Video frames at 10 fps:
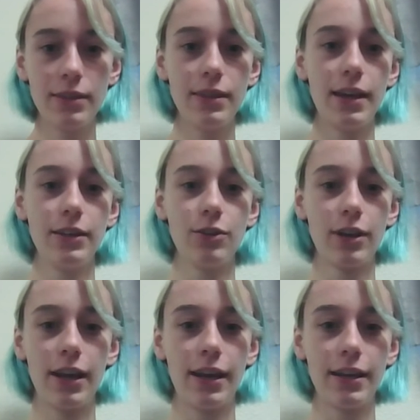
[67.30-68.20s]
Then you
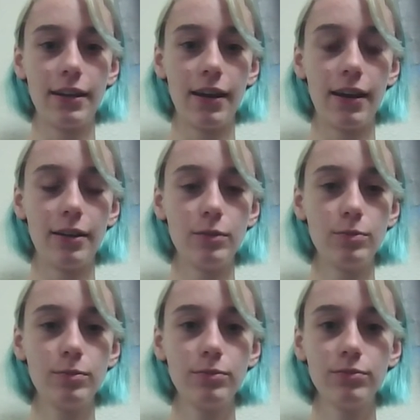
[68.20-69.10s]

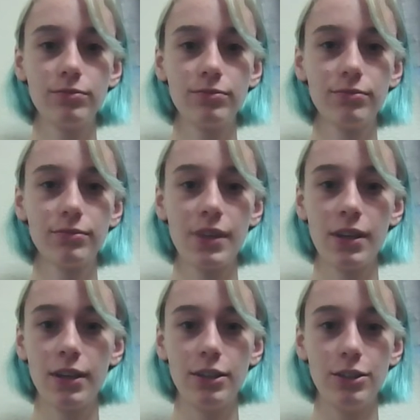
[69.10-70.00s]
can
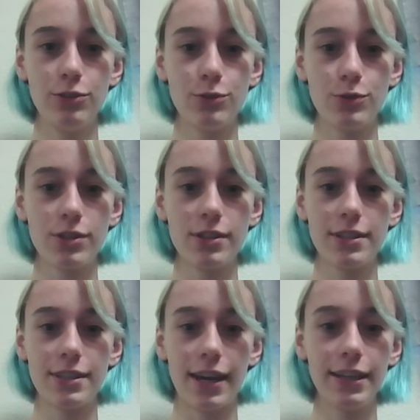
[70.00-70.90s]
use
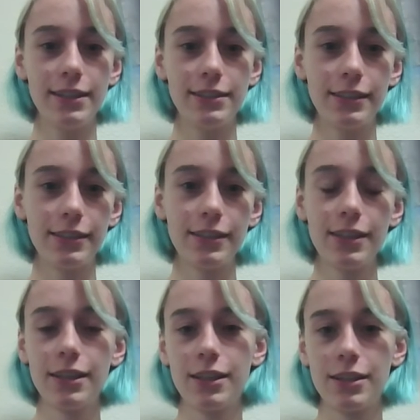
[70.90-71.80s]
sight,
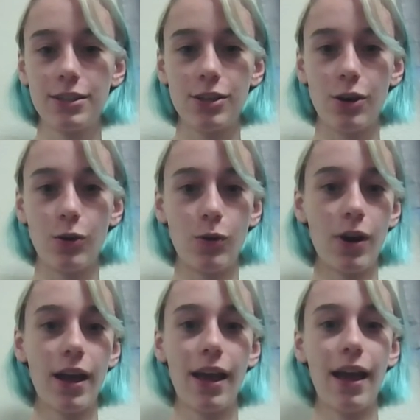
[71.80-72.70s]
so
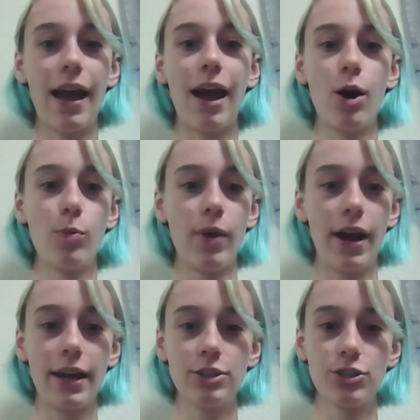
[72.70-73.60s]
how
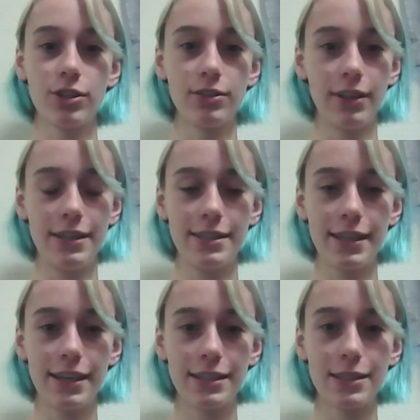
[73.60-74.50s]
my shirt lays
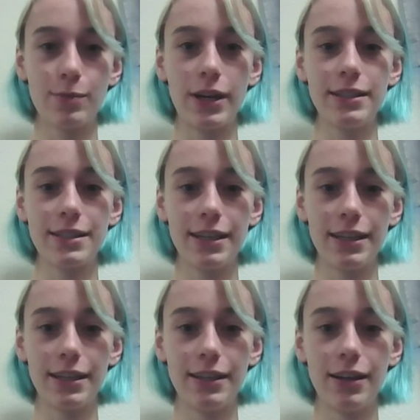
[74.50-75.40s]
against my
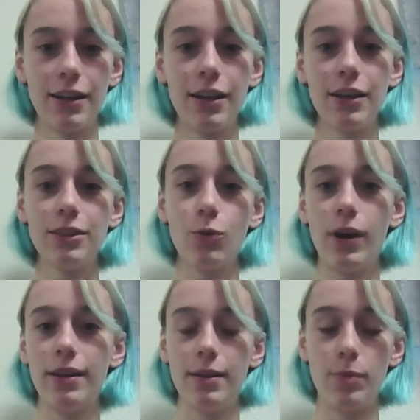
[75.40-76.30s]
skin, the
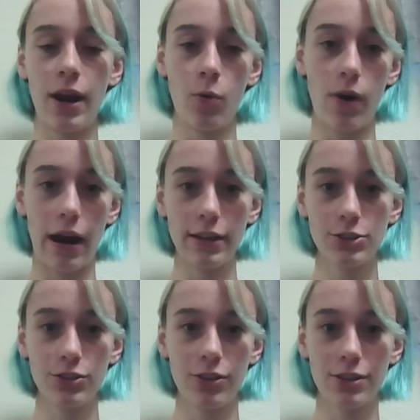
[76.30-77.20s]
way that my
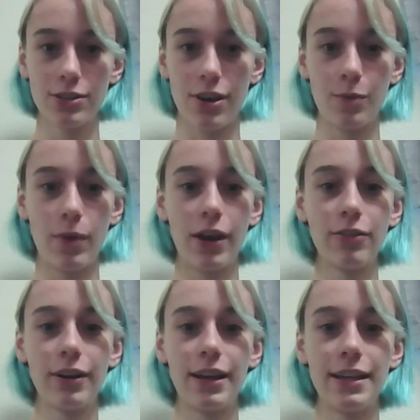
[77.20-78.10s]
watch looks on my
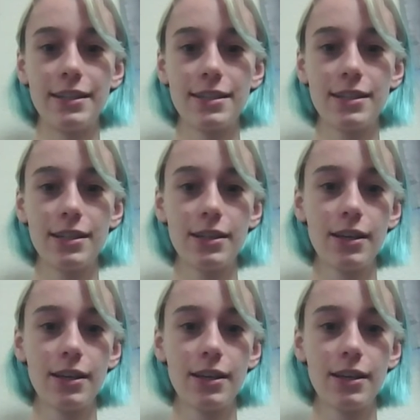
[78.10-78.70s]
wrist,